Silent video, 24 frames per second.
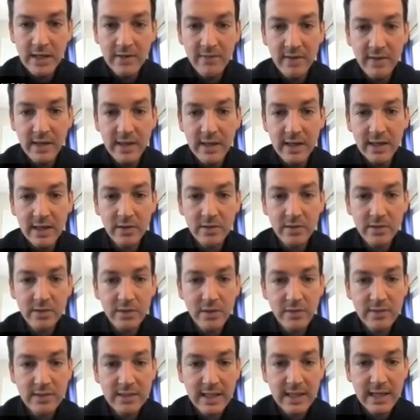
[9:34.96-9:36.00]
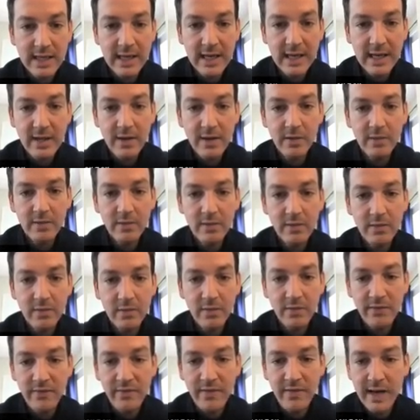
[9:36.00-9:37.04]
give it like a service account
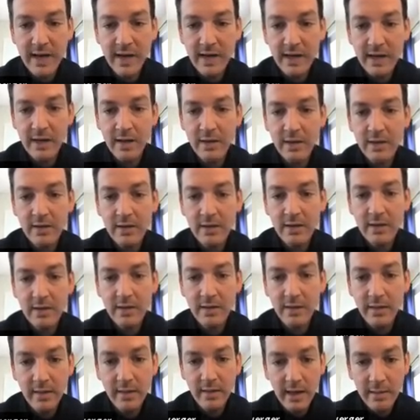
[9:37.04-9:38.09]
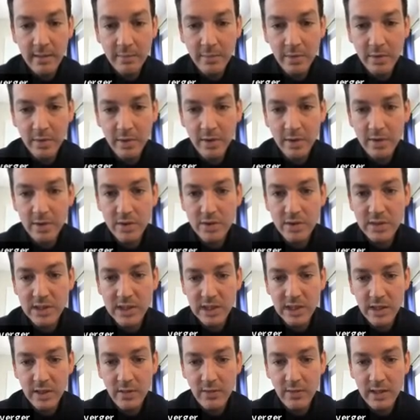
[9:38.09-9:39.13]
file that I'm going to
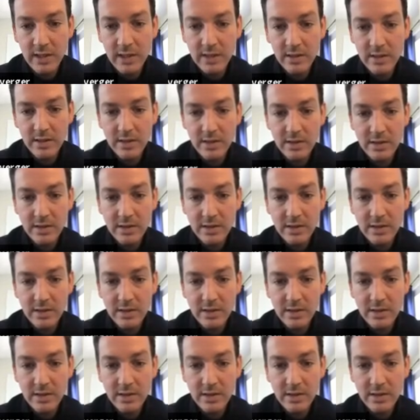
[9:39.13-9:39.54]
generate